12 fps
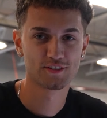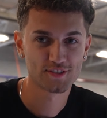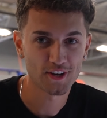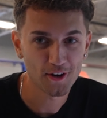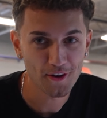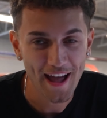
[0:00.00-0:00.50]

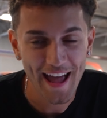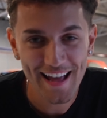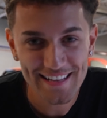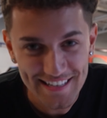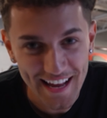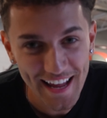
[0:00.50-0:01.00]
So
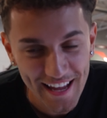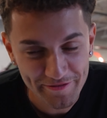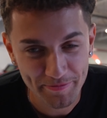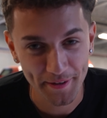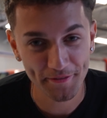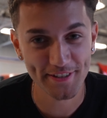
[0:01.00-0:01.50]
as I have
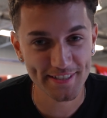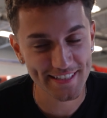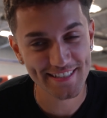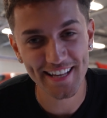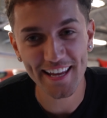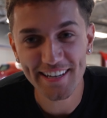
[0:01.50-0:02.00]
previously
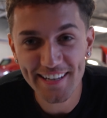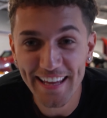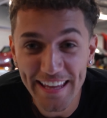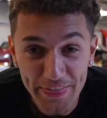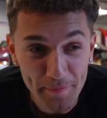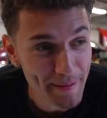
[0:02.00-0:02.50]
stated
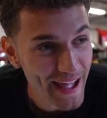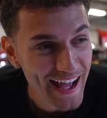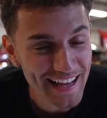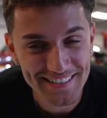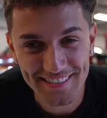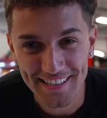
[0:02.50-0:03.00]
in the
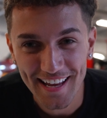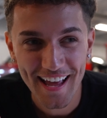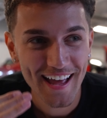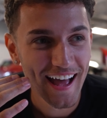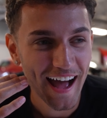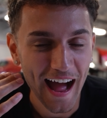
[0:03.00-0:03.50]
past,
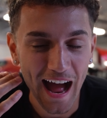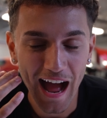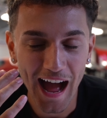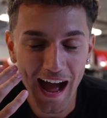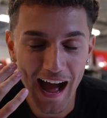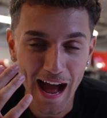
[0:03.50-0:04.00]

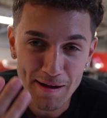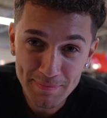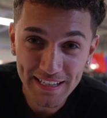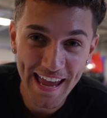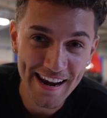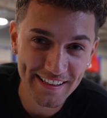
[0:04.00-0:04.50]
I'm
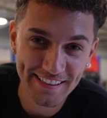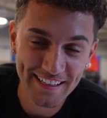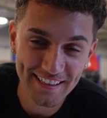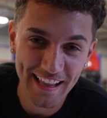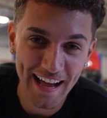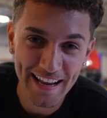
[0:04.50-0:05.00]
mechanically
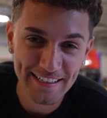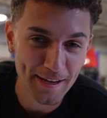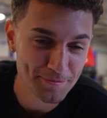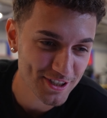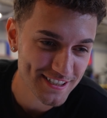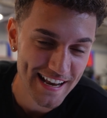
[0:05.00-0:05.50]
inclined.
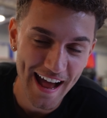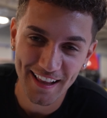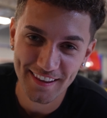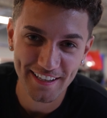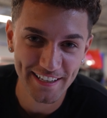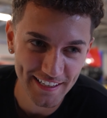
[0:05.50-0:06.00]
I'm just
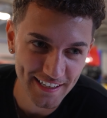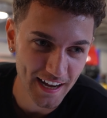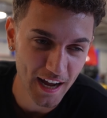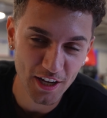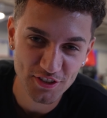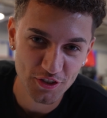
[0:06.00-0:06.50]
not like
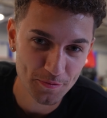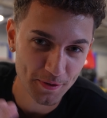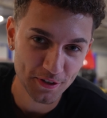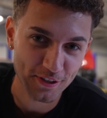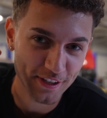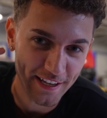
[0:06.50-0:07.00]
a
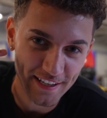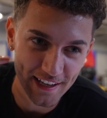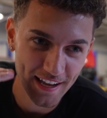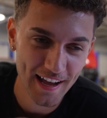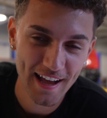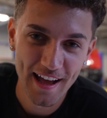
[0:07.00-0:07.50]
super
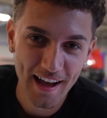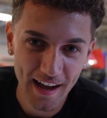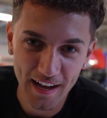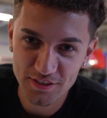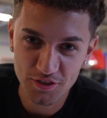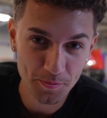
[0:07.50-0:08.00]

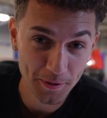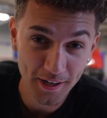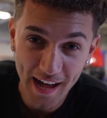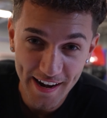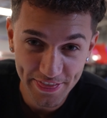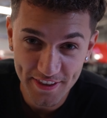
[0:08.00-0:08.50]

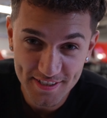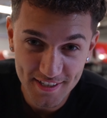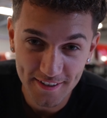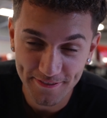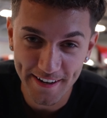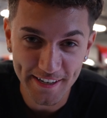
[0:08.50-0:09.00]
god at this
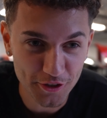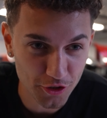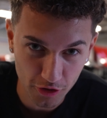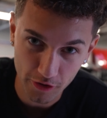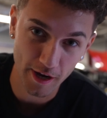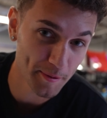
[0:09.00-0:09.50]
stuff. I didn't
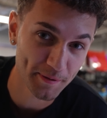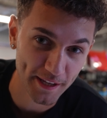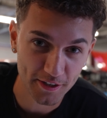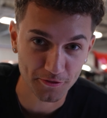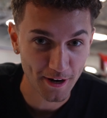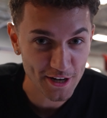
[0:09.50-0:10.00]
grow up like
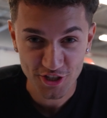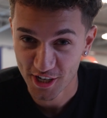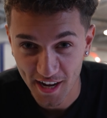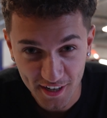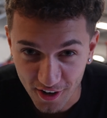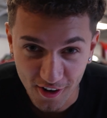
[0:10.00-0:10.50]
wrenching
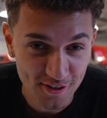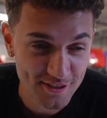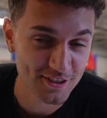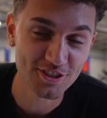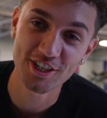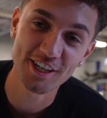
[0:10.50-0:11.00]
on cars
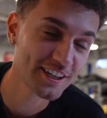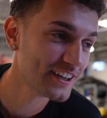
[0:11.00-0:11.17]
and shit.